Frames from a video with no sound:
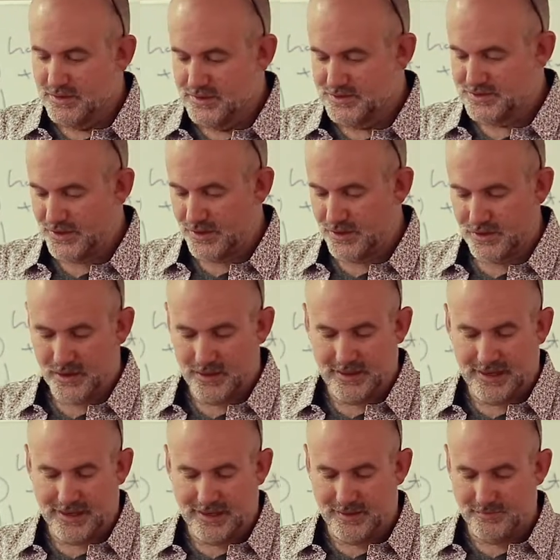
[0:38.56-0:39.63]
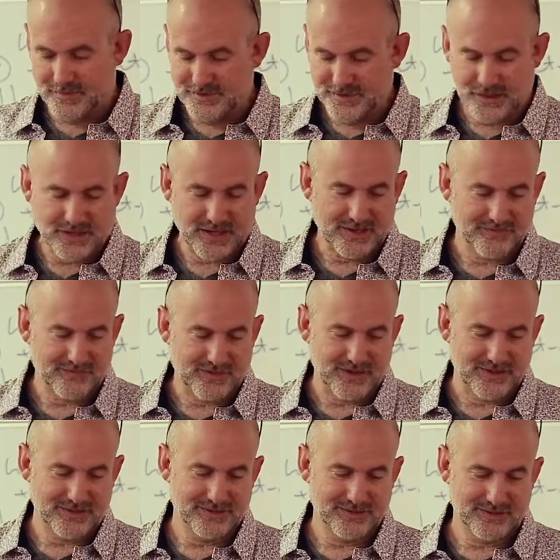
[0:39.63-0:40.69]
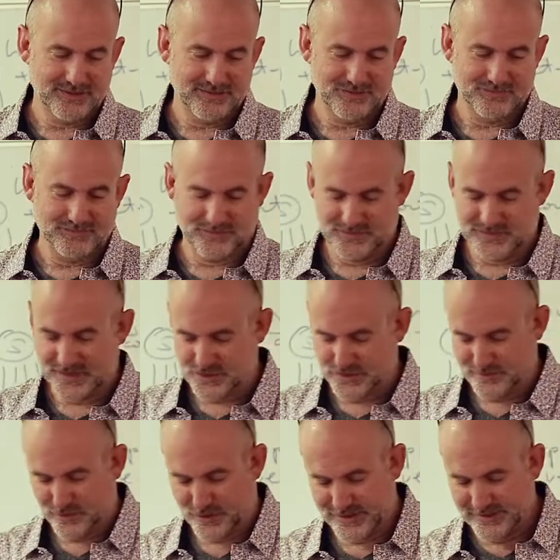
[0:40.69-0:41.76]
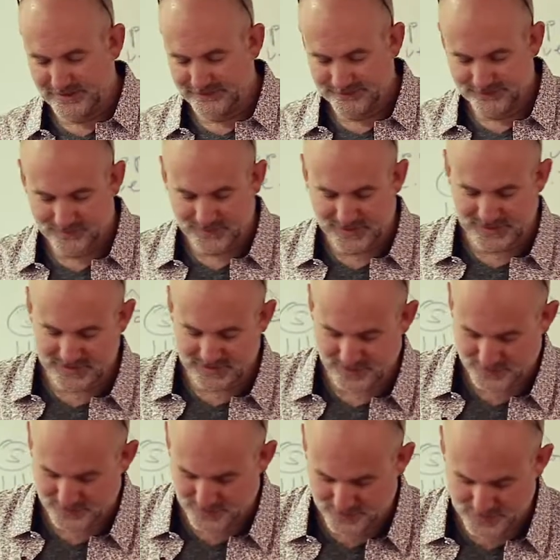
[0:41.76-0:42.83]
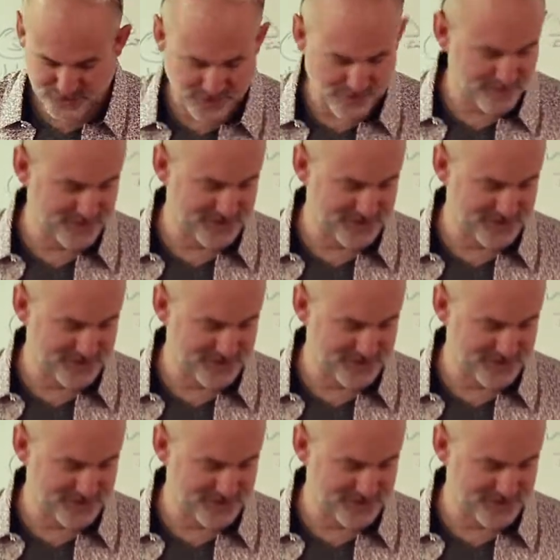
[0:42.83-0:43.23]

So um, it's okay if I touch your body? Excellent. So I'm just going to